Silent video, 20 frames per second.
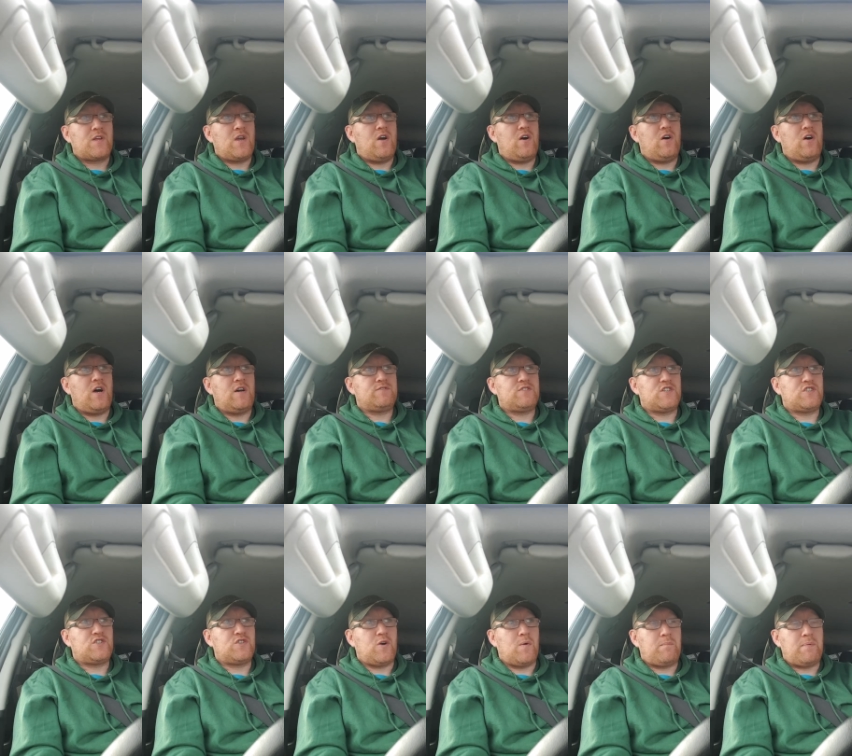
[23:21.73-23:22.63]
oh, I've
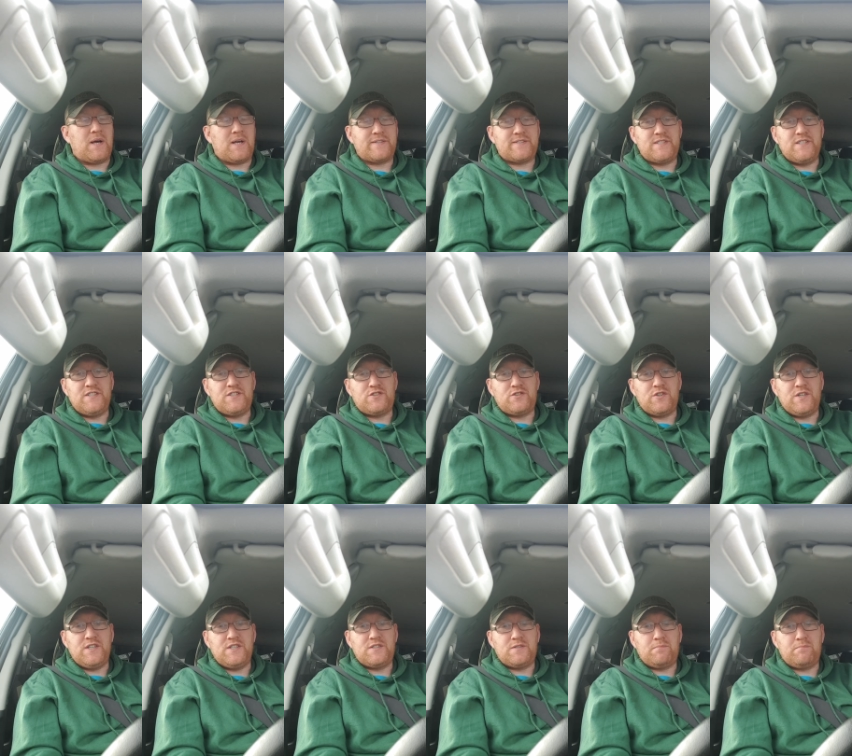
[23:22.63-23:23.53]
just shot past these
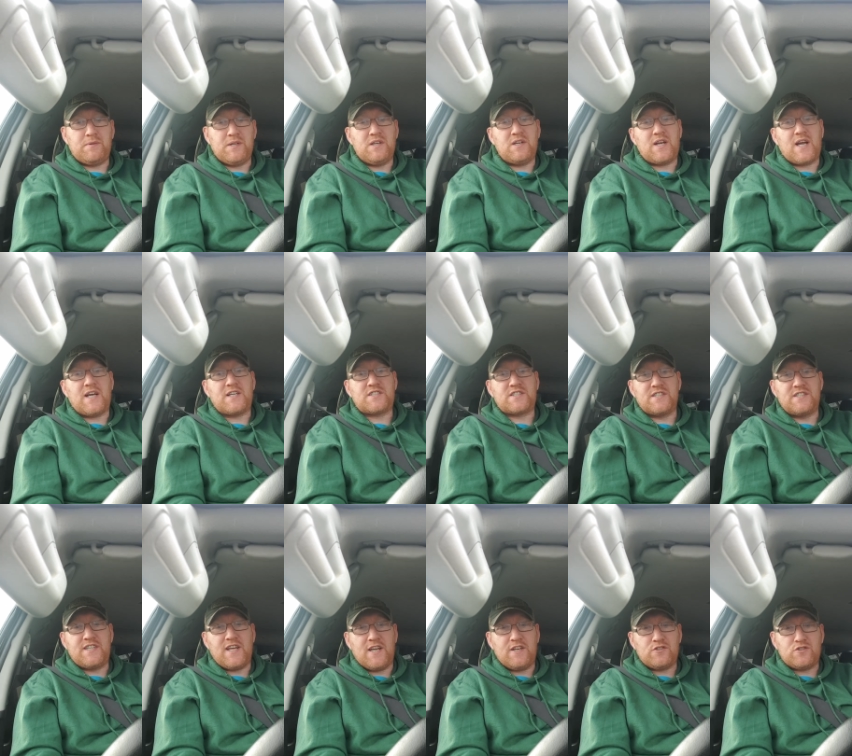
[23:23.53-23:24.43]
trees, but you're actually
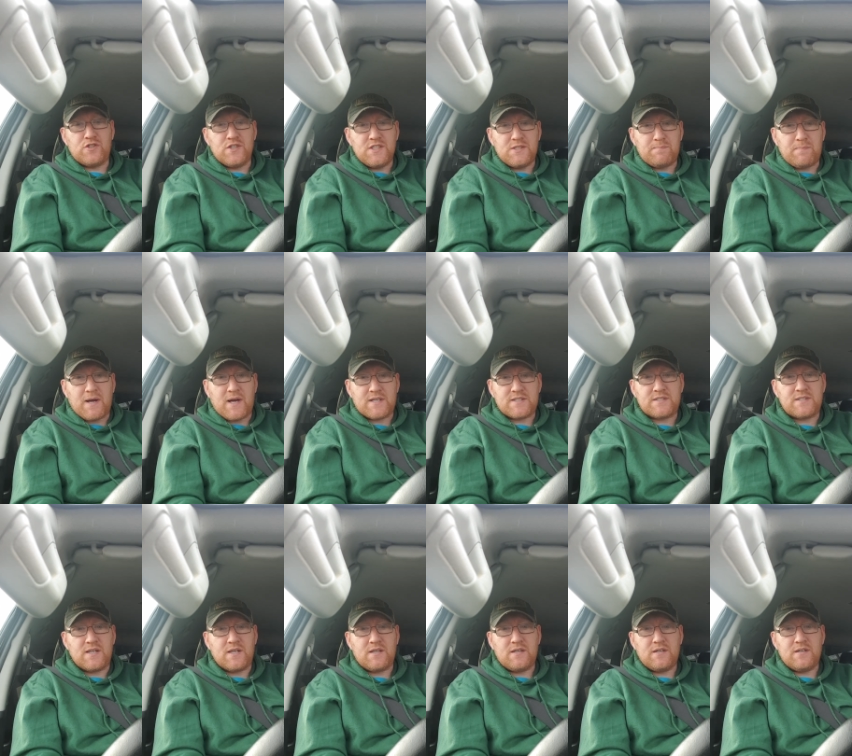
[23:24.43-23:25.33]
10 trees past
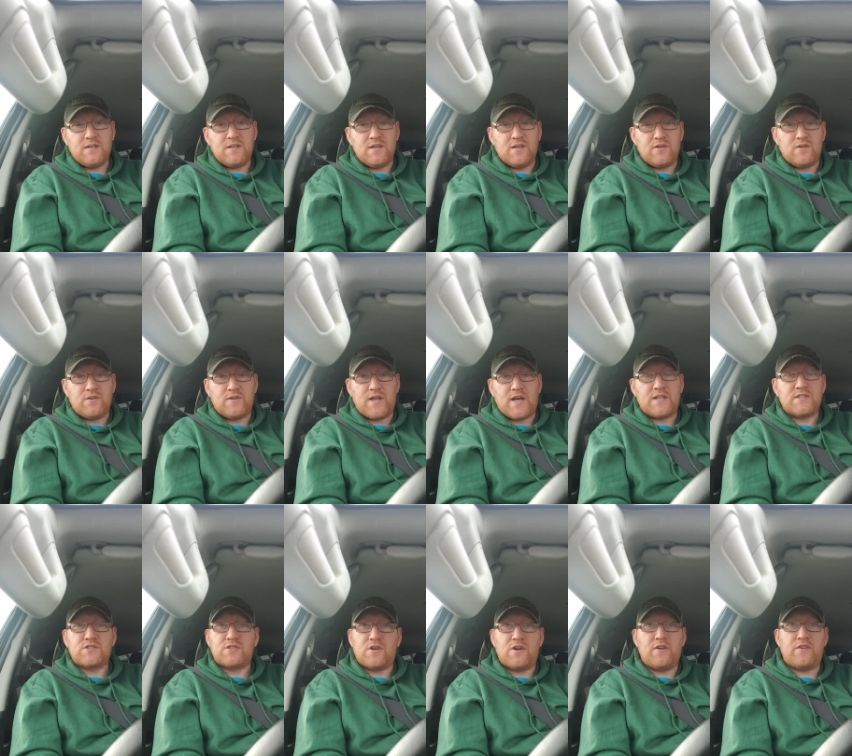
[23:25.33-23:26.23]
it. You know, that
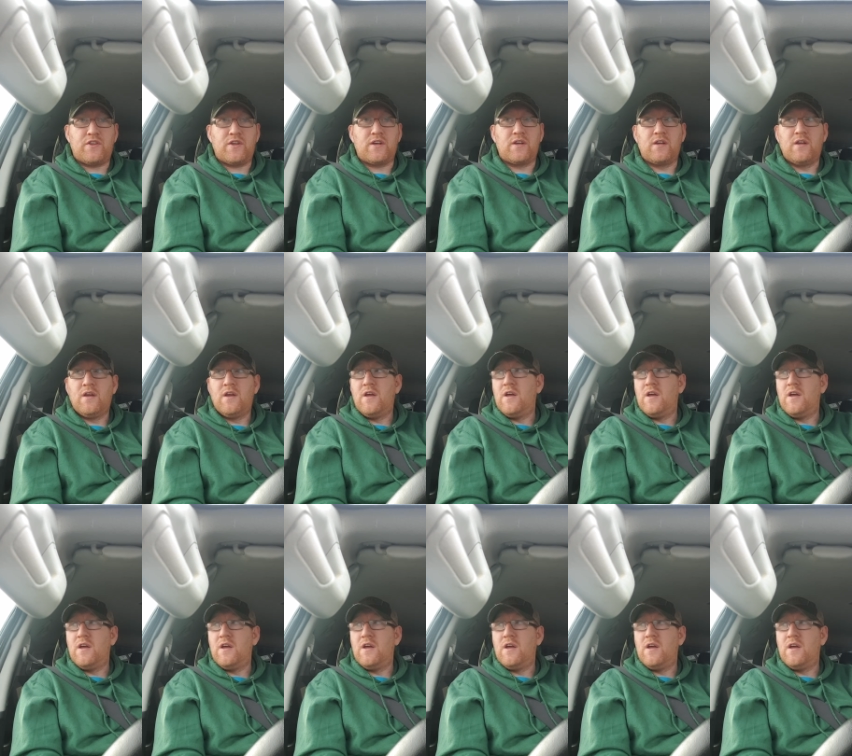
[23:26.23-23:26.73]
sort of thing.